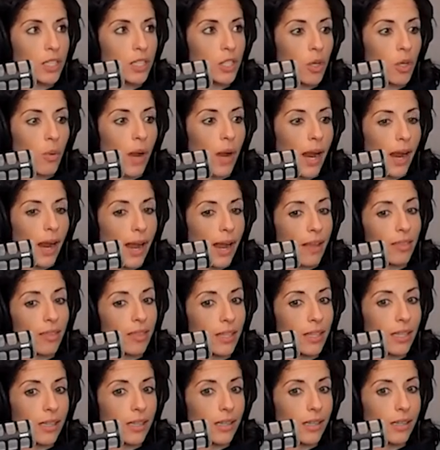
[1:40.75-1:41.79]
So I had
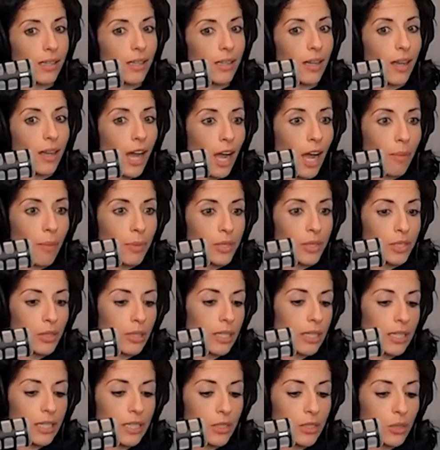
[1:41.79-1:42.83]
the
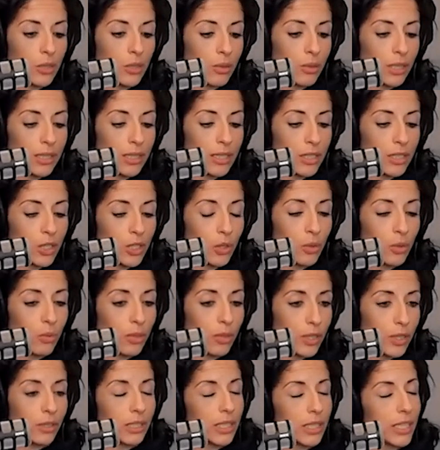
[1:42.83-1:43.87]
opportunity to listen to
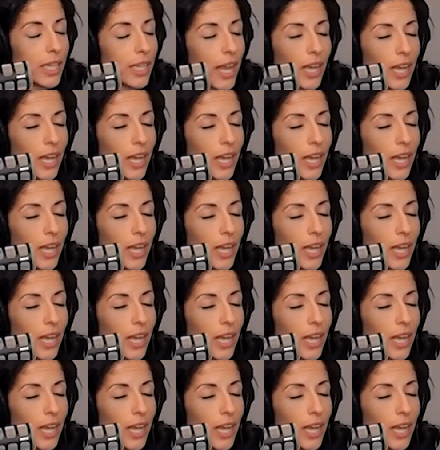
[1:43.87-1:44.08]
literally